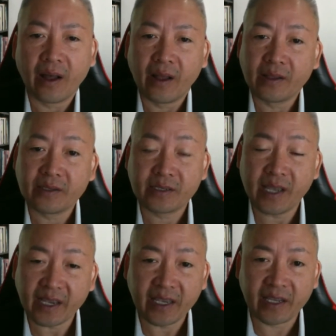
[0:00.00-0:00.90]

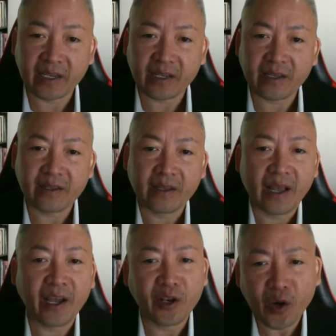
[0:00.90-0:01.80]
Second,
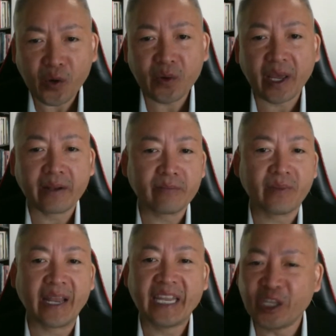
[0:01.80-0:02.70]
I know that
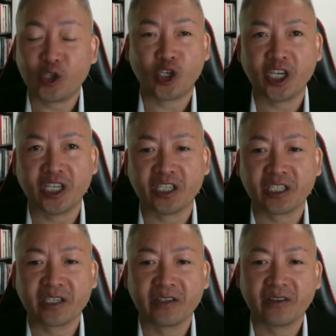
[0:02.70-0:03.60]
I need to
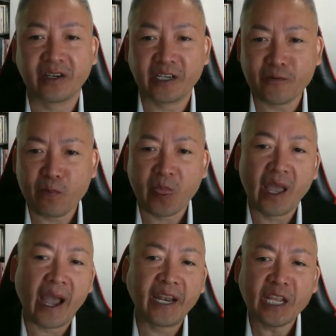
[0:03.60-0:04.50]
change, right?
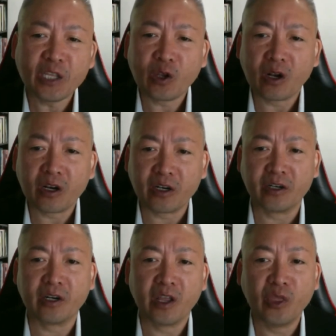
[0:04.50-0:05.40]
I need to
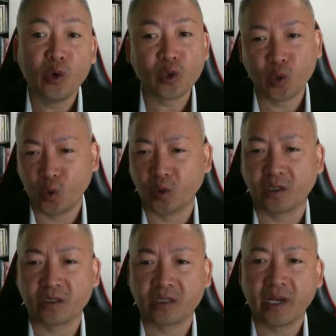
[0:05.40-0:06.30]
learn new
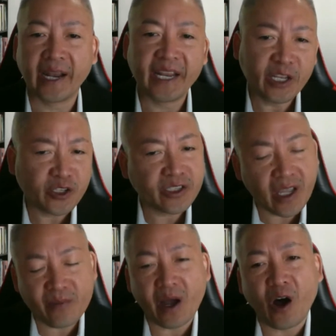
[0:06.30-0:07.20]
tools. I need to
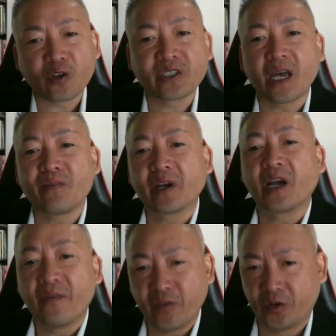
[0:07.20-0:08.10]
step outside my
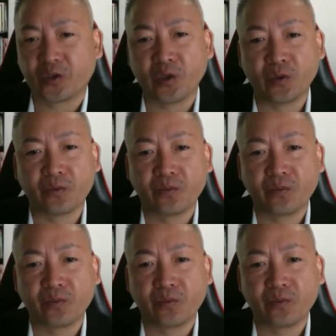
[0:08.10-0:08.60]
comfort zone.